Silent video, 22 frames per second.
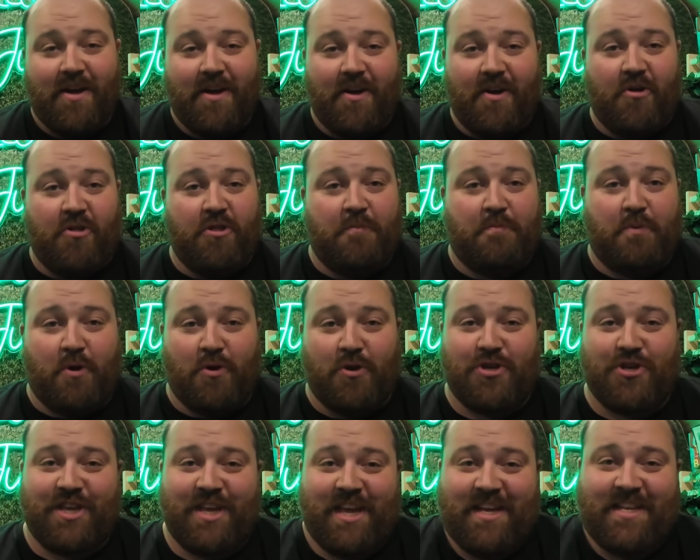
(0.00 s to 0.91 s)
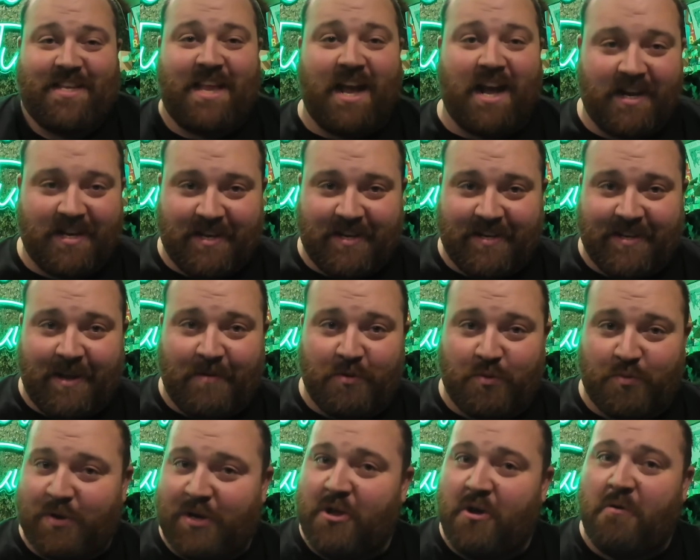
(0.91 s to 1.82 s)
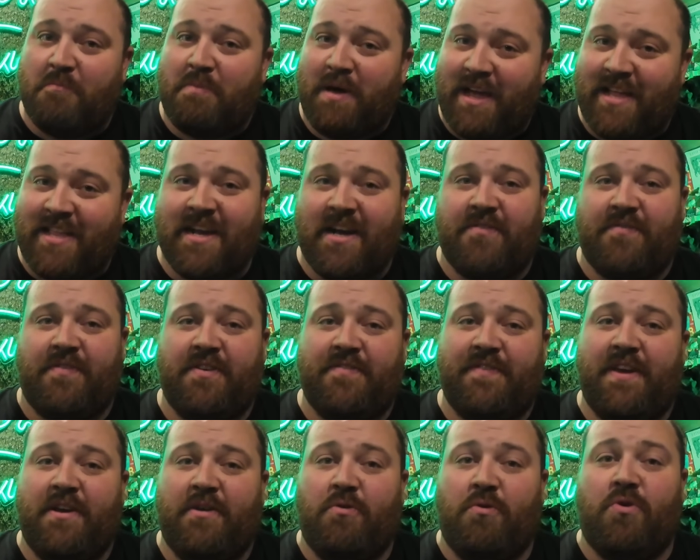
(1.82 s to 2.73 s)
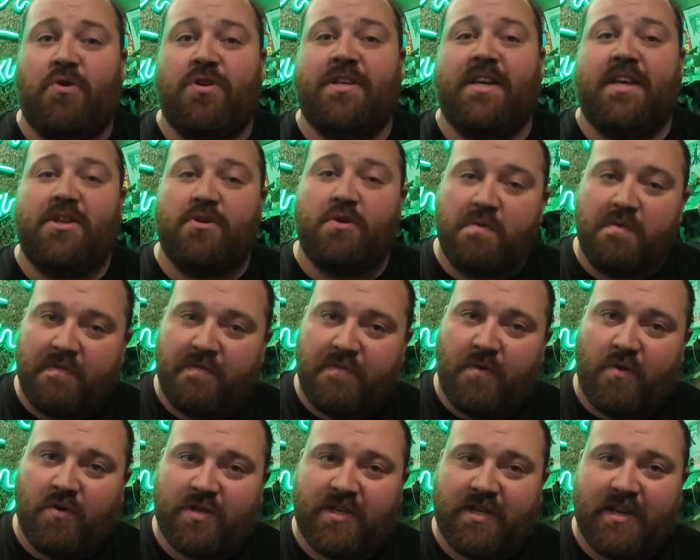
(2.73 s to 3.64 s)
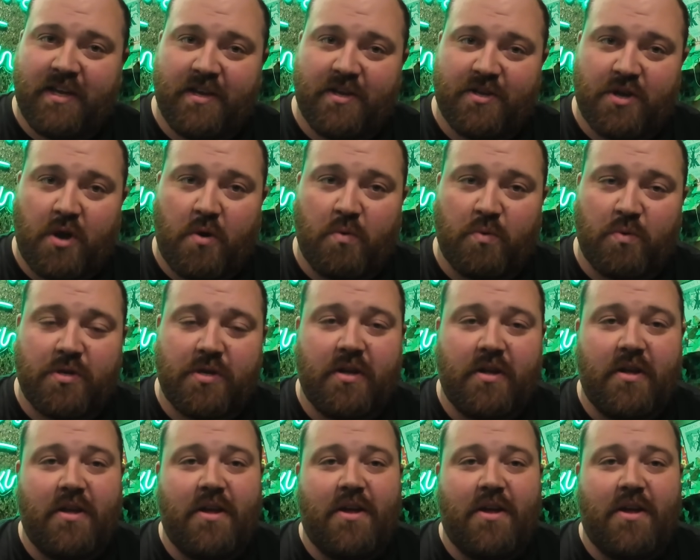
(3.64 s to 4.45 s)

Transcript: On the bus, it's tax exempt. We don't pay tax for this vehicle because it is over 40 years old.